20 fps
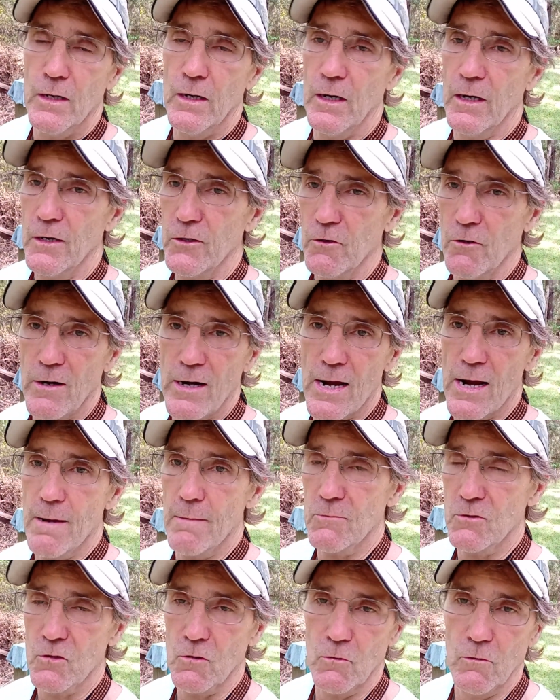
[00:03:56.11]
uh, your
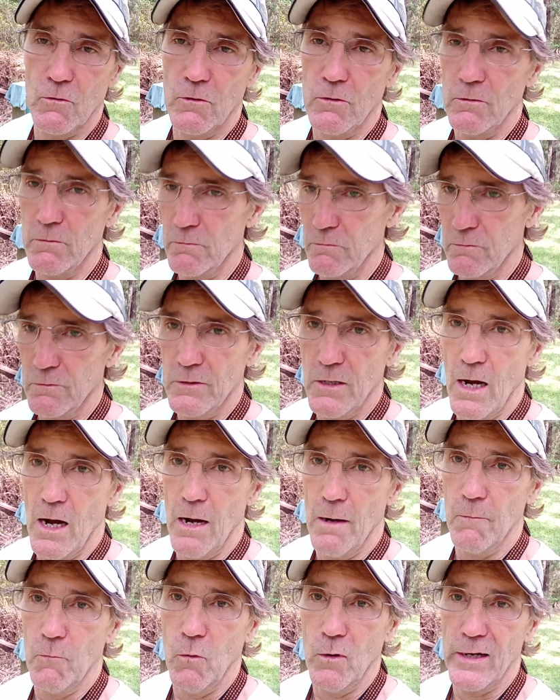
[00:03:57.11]
hands are
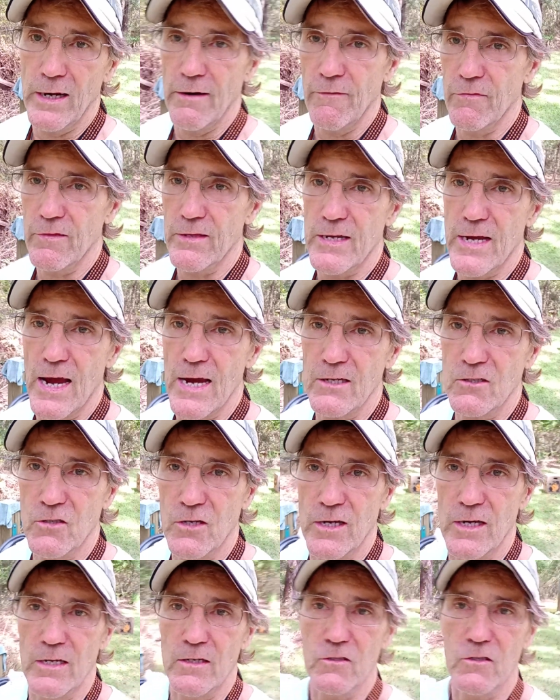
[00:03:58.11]
numb, whatever the case
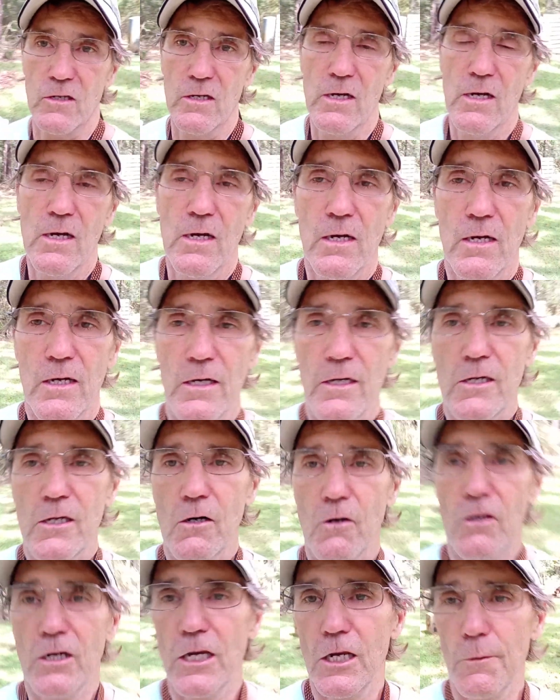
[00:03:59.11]
is, you
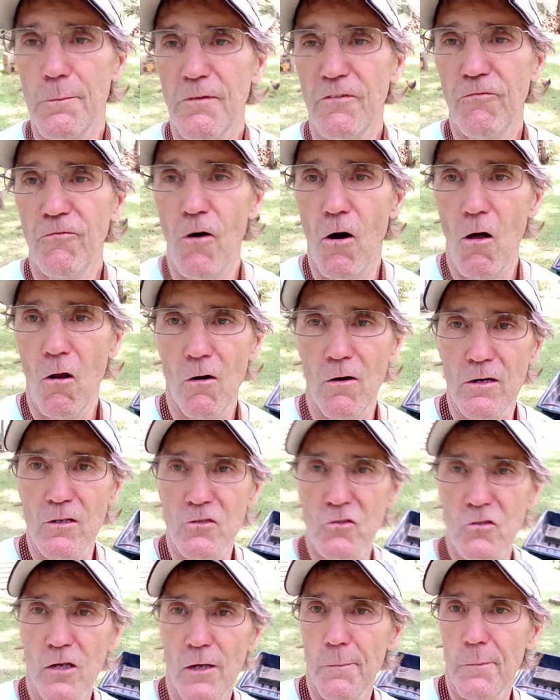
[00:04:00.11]
don't need to be falling
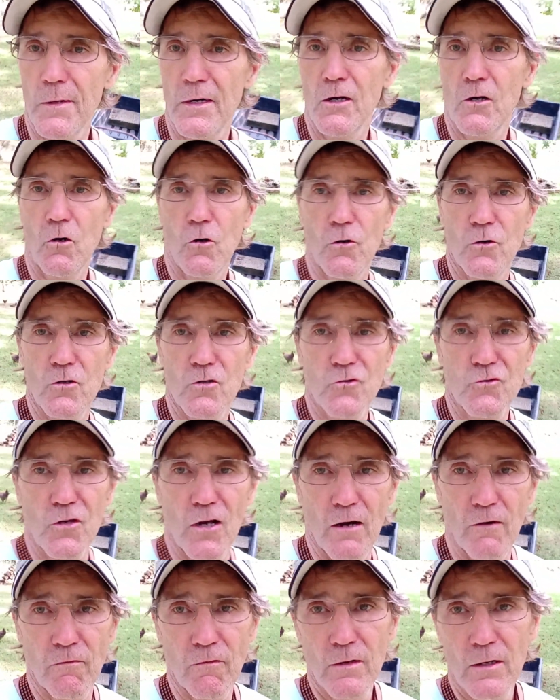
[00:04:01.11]
and slipping and hurting
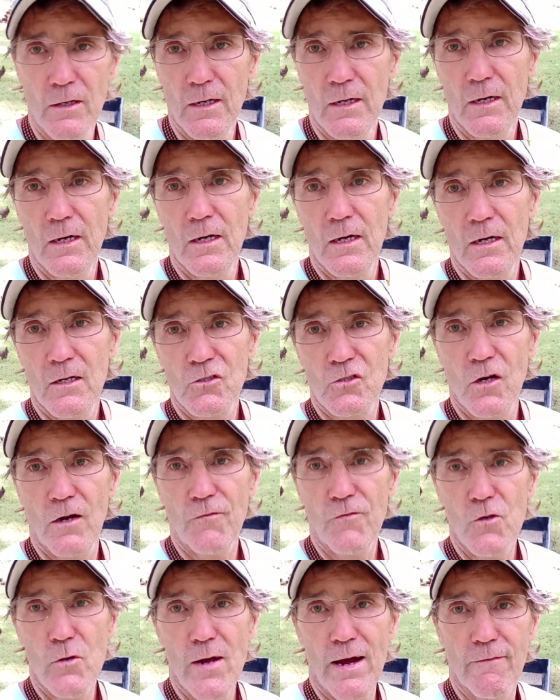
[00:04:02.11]
yourself. So
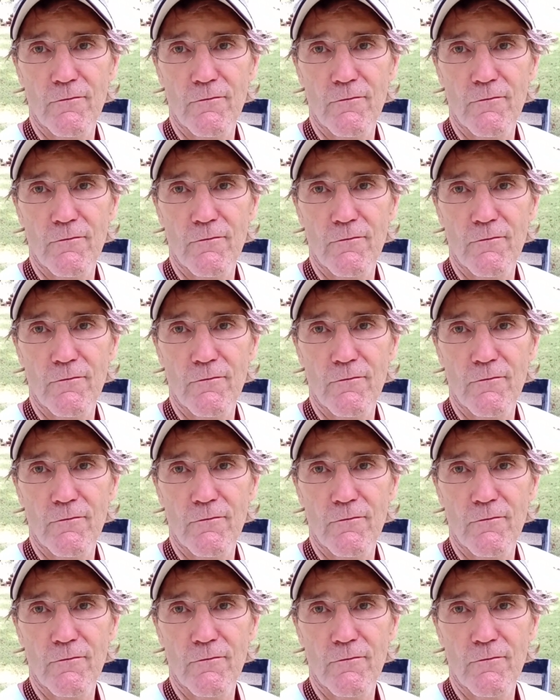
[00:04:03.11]
if you